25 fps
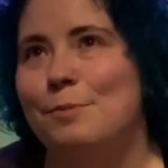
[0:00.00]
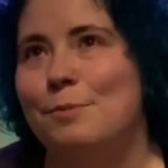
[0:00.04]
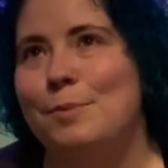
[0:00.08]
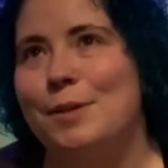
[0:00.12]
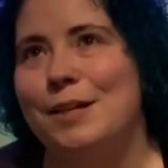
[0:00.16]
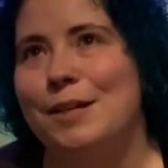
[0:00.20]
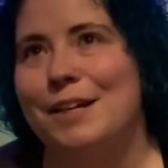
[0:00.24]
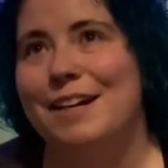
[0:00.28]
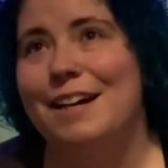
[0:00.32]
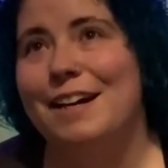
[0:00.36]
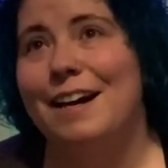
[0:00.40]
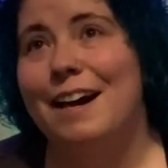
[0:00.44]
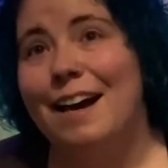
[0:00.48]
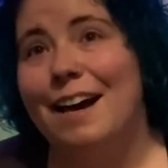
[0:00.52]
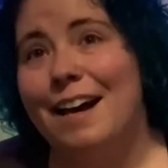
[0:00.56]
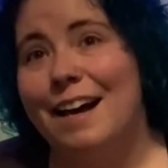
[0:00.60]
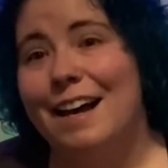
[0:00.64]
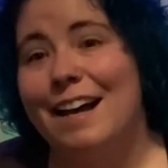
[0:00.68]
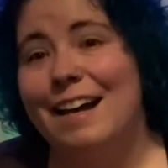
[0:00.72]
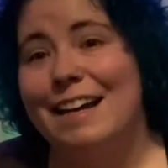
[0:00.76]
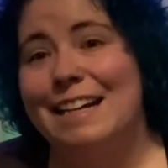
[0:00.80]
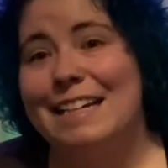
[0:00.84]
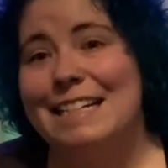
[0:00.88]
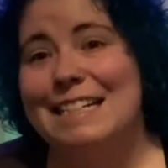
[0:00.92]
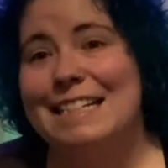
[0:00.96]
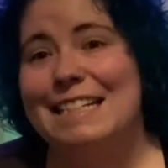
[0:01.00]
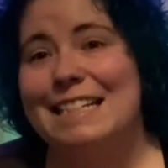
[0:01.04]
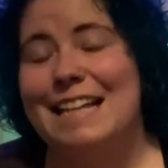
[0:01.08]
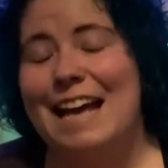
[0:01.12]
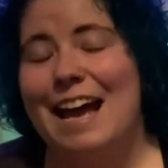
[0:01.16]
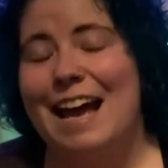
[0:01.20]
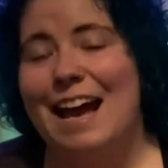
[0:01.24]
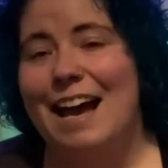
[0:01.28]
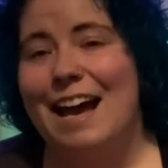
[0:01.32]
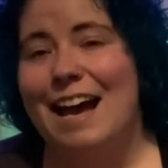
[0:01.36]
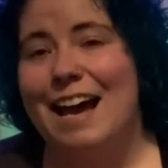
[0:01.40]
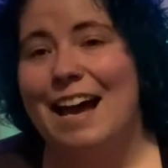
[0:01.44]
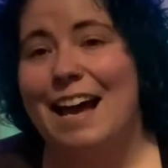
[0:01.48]
because
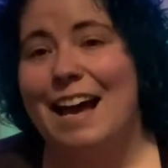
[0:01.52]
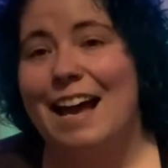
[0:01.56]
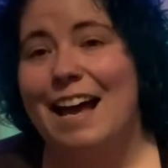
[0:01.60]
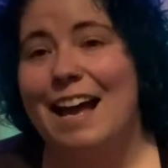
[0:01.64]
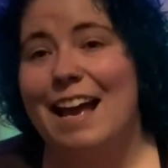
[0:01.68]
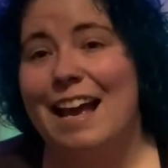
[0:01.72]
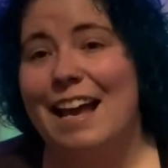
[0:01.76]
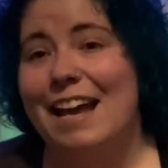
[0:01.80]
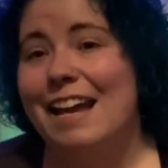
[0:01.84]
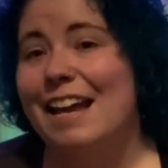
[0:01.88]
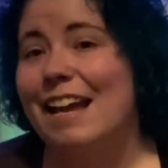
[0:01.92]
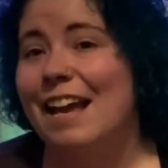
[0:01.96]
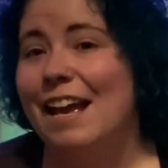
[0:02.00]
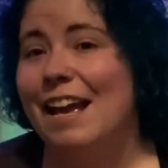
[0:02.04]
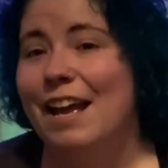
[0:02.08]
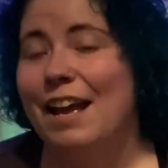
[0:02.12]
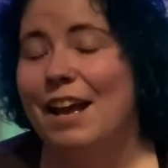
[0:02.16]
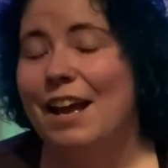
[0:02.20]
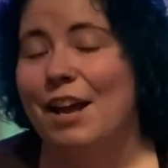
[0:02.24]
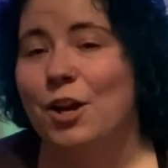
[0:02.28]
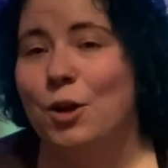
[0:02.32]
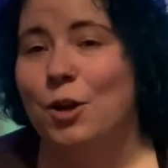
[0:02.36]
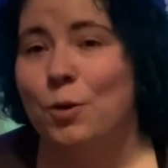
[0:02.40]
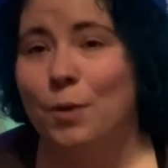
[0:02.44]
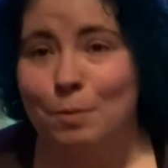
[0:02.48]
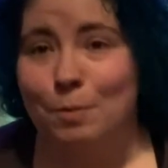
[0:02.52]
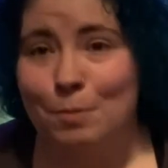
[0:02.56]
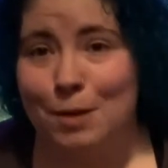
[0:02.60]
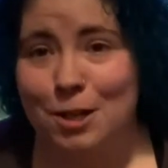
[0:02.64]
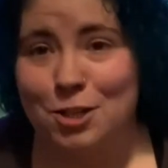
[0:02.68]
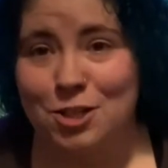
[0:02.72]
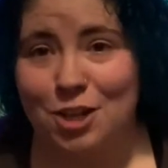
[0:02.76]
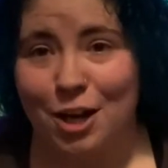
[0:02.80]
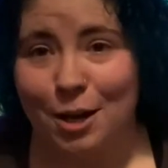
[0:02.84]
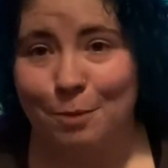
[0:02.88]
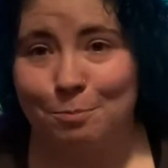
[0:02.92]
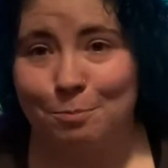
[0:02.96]
I quit my job.